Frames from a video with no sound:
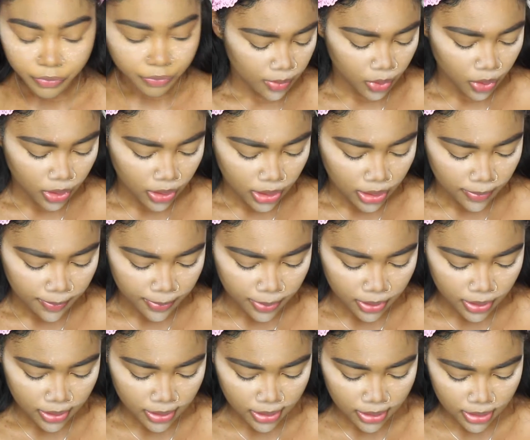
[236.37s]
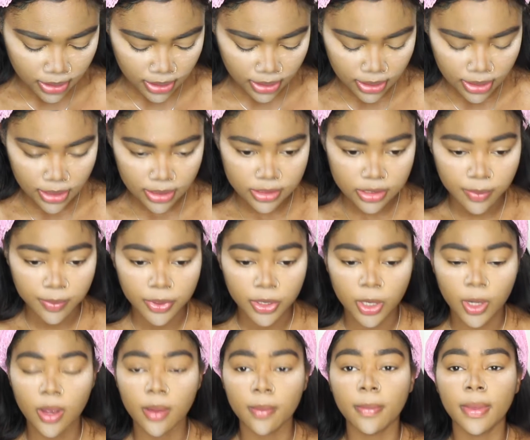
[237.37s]
I'm gonna put
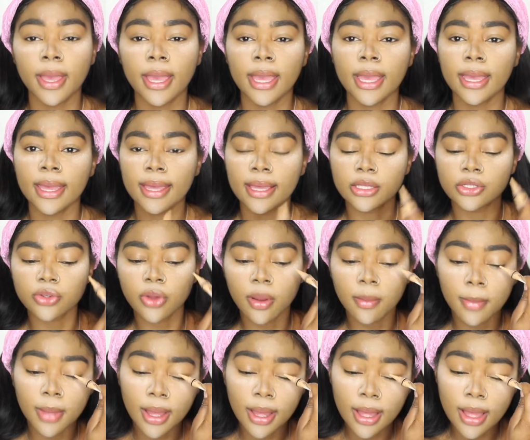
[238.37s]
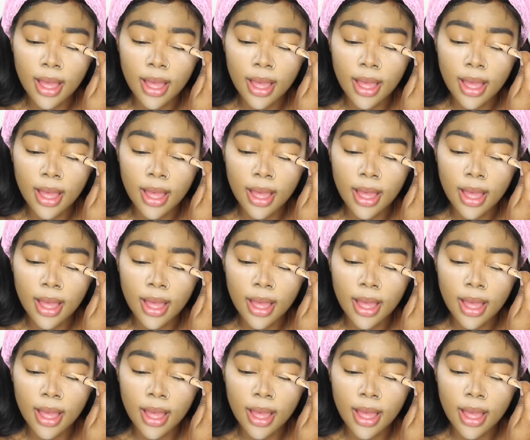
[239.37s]
Pure Beige on my